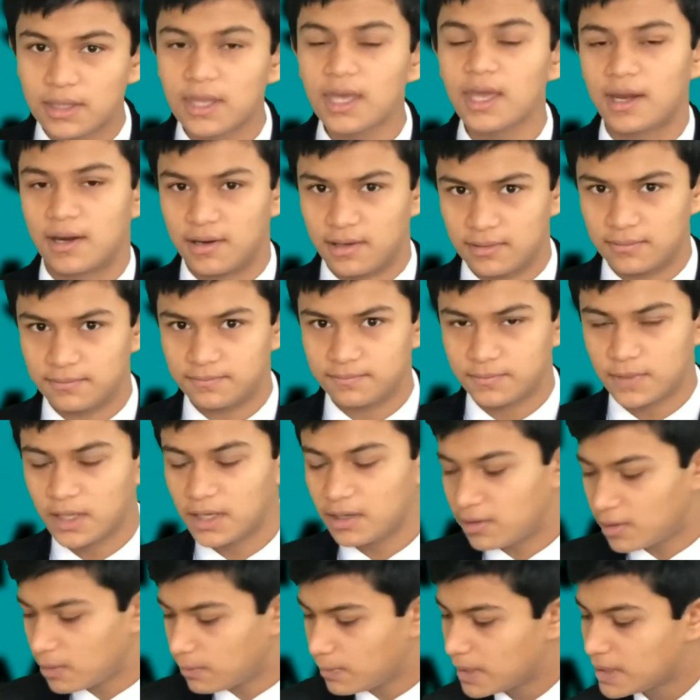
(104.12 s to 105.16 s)
kicked,
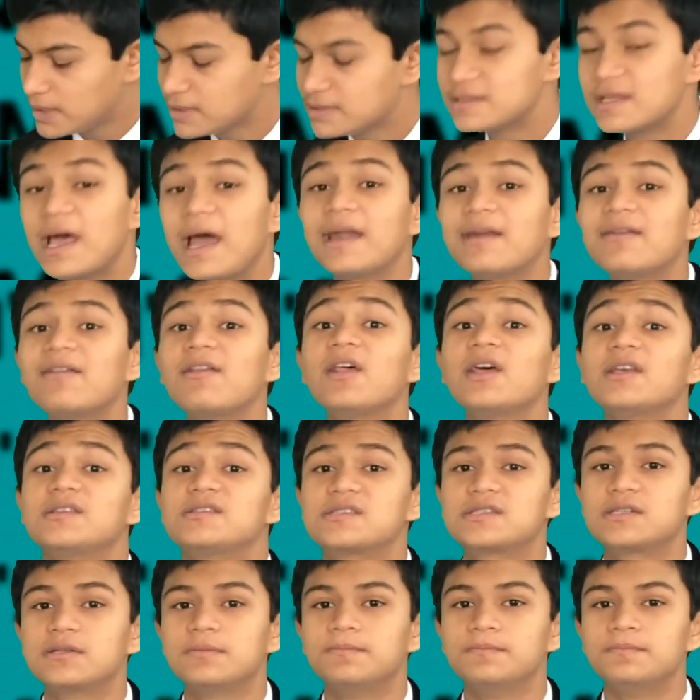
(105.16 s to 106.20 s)
it remains at
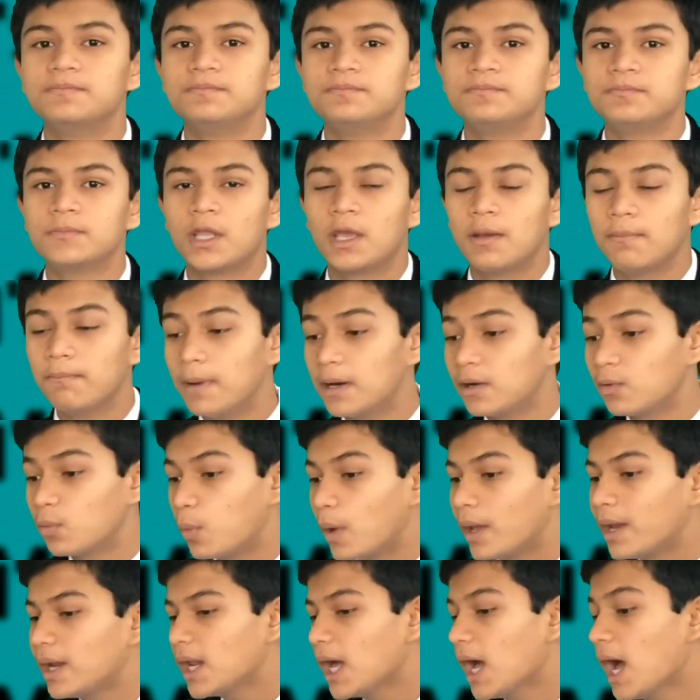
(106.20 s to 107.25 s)
rest. But
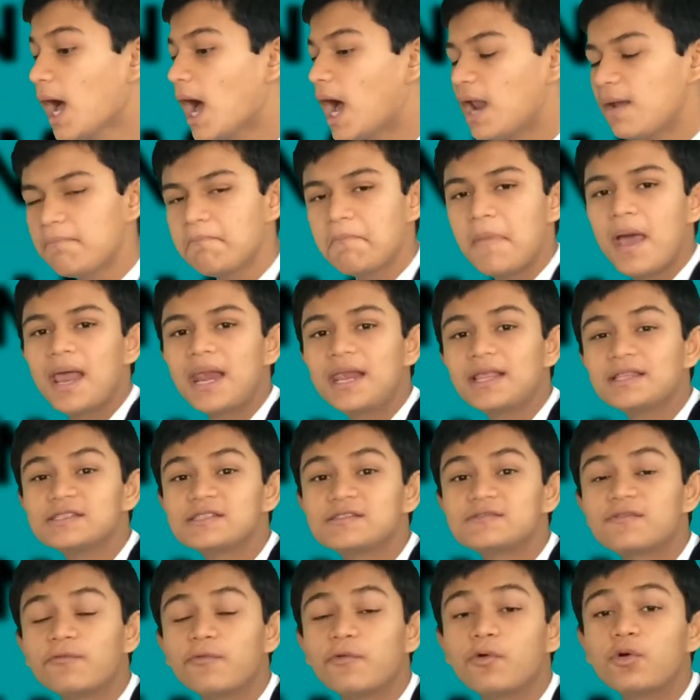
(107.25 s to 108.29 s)
when an
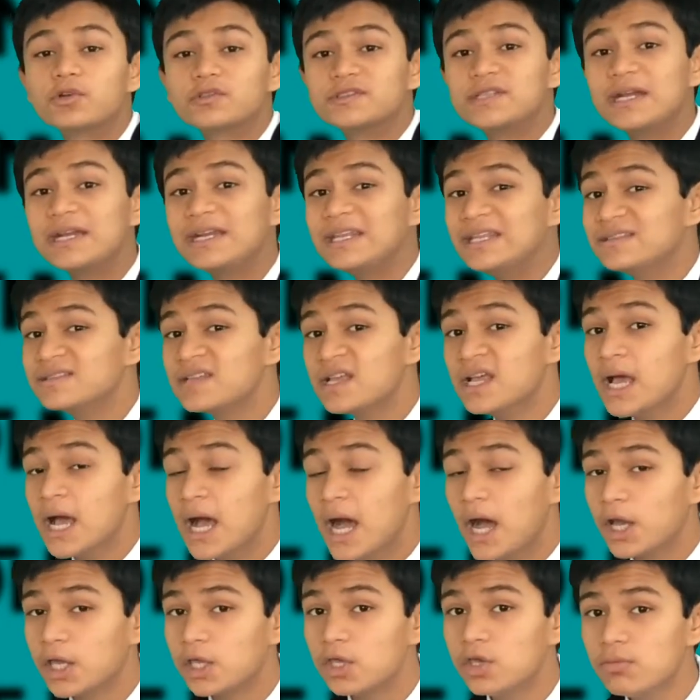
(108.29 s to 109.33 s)
unbalanced force, that is
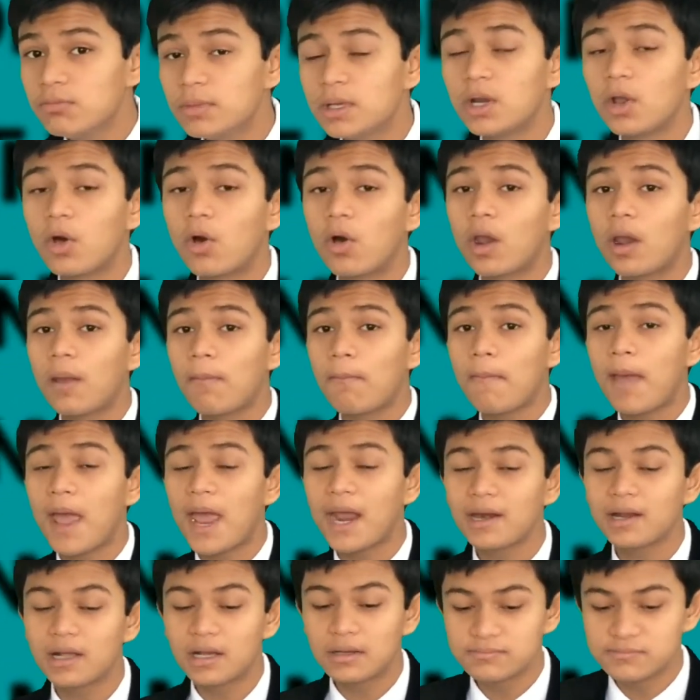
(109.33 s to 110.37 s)
a human or a
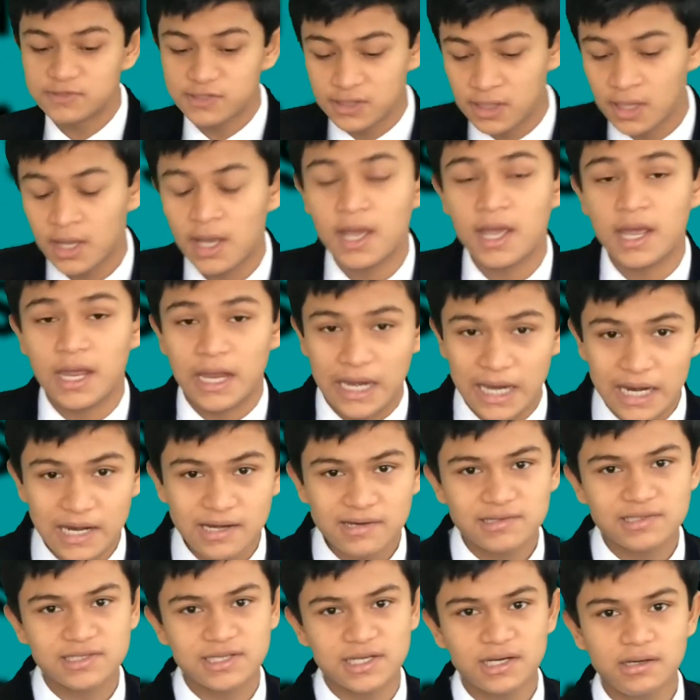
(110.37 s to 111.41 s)
man, comes and
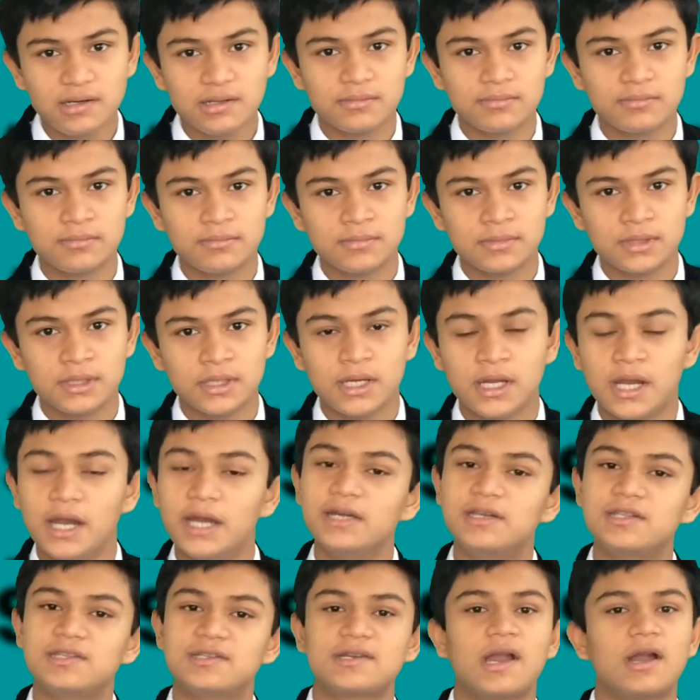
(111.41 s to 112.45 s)
hits it,
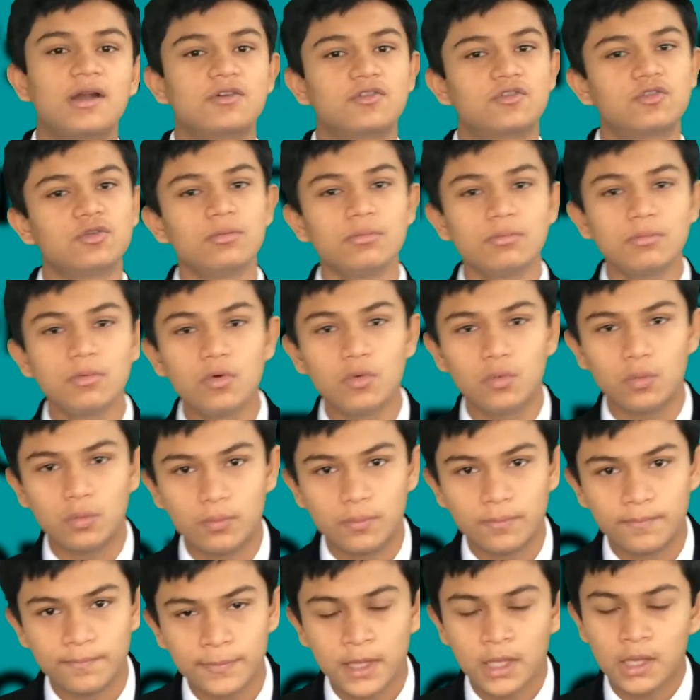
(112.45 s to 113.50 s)
it starts to
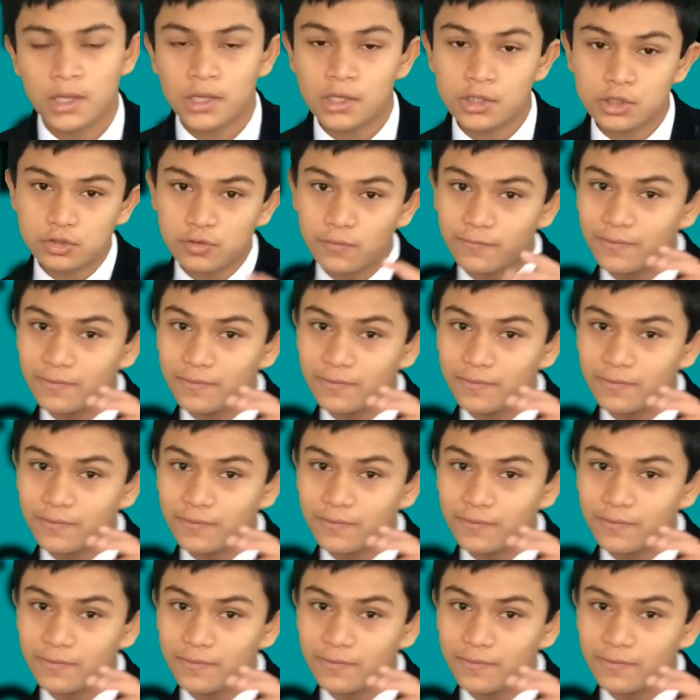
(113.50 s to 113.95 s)
move. So